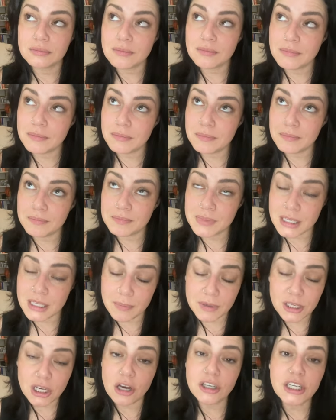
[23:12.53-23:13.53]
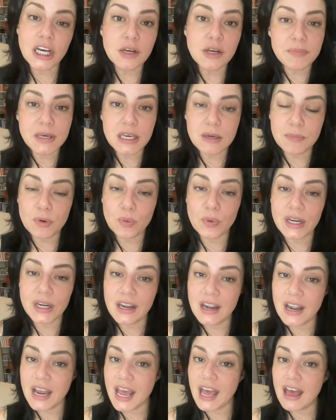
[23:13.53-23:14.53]
mm, some of y'all young people would
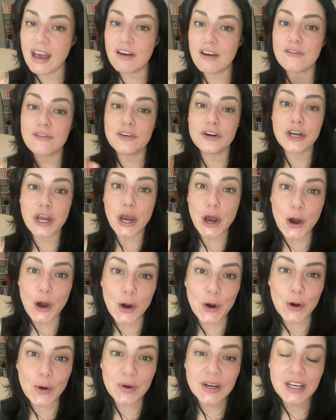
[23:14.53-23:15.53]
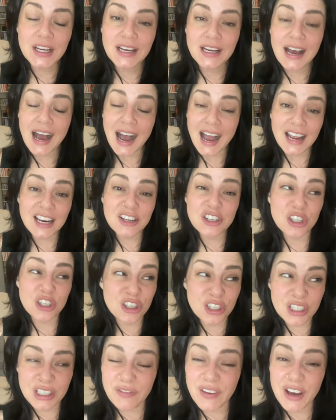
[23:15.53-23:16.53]
never know. I actually
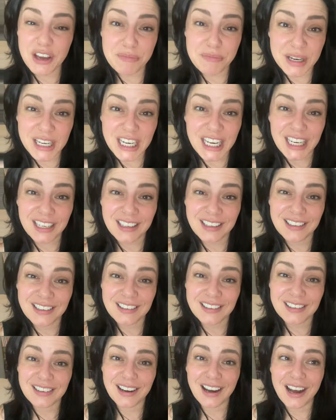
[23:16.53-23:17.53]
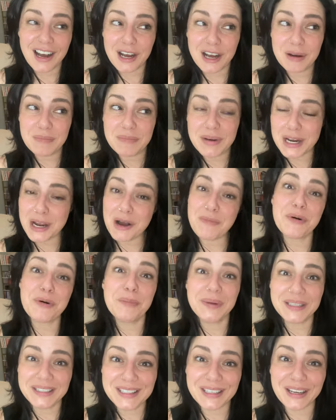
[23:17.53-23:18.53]
just found money um, a couple
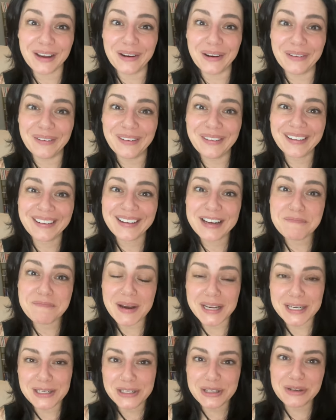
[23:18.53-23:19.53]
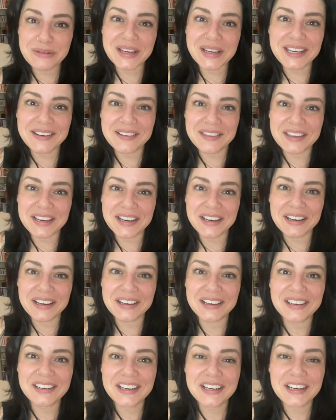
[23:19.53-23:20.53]
months ago by doing
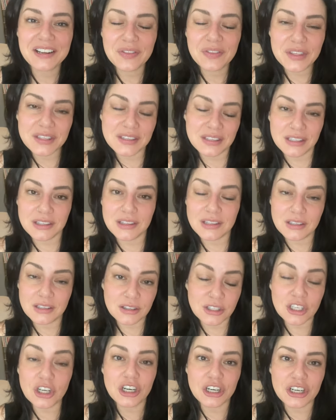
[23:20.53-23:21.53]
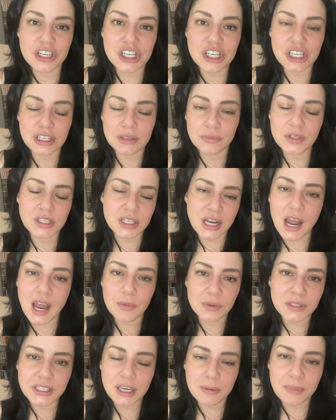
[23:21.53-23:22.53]
the the, the search, which I
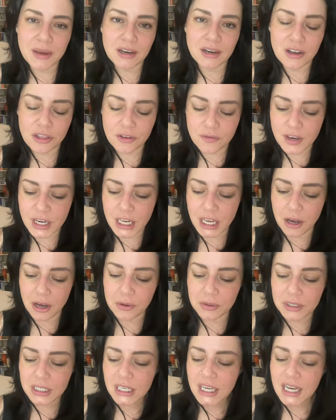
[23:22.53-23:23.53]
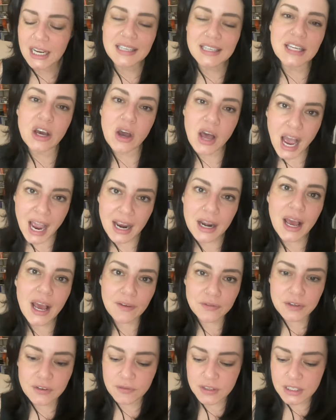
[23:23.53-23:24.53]
will tell you about another video because I, I
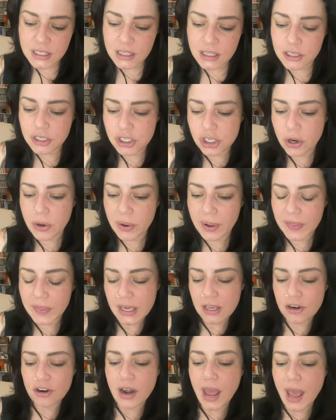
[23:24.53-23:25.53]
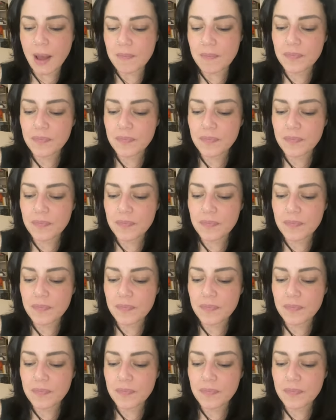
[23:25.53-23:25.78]
have to physically show you on the internet.